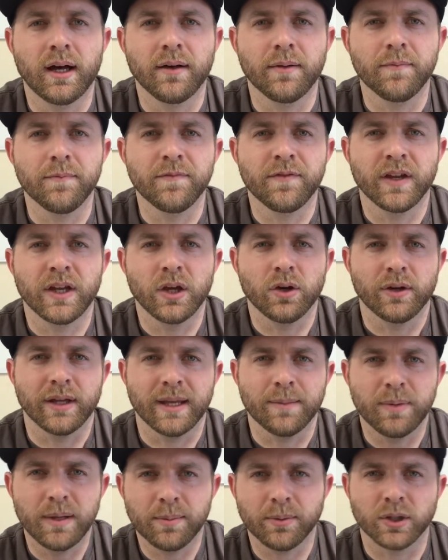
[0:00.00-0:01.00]
video to get
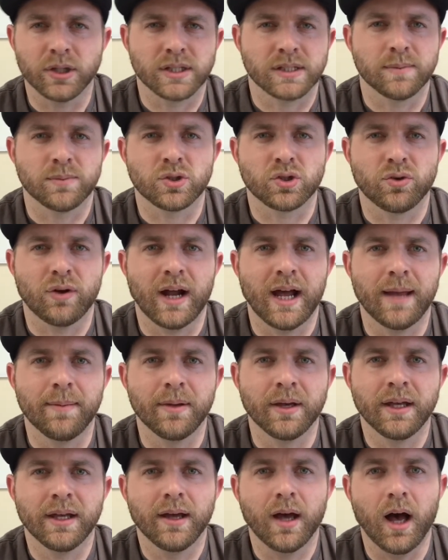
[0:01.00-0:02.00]
people to subscribe,
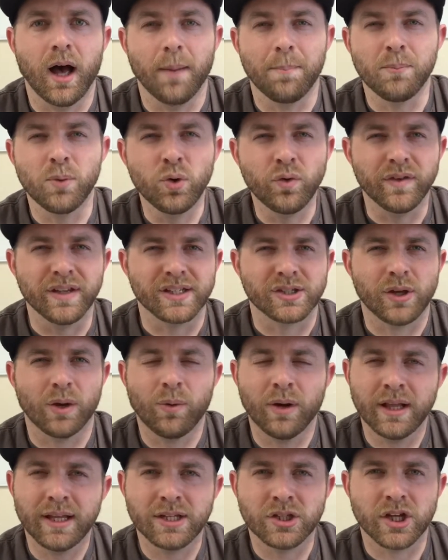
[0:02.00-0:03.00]
movies. So I want
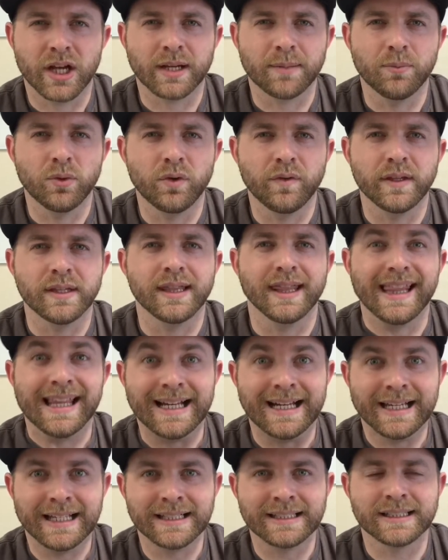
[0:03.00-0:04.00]
to inject movie
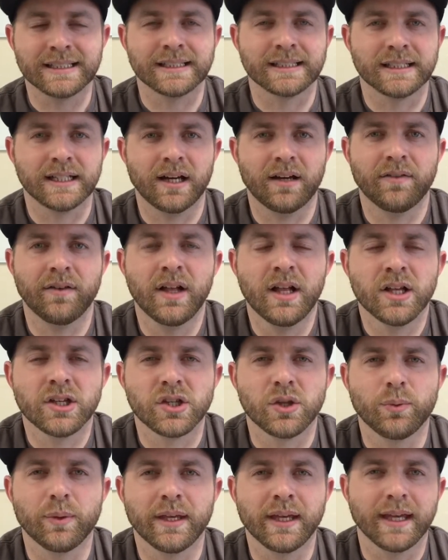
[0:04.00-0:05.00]
lines and stuff so
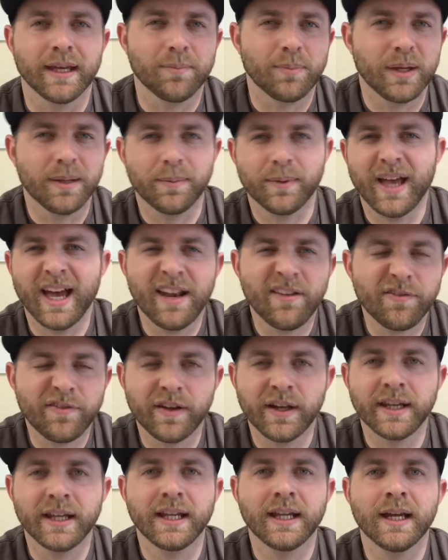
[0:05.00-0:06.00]
that we can get people kind of
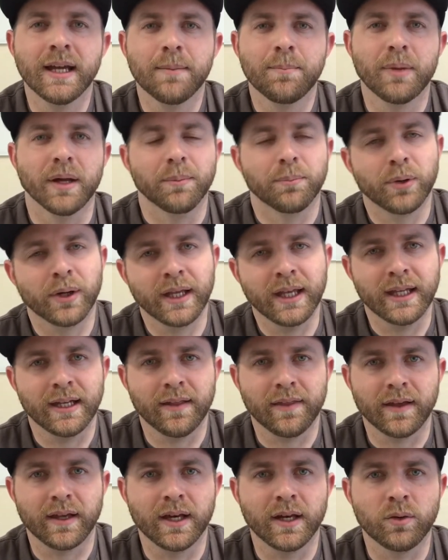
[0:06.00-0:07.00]
funny, but bring it into
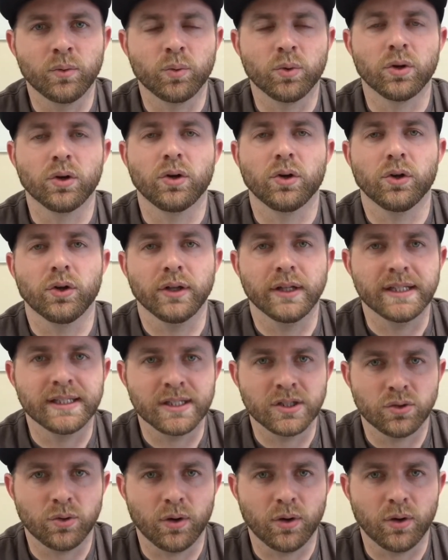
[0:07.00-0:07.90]
the gun world, or at least into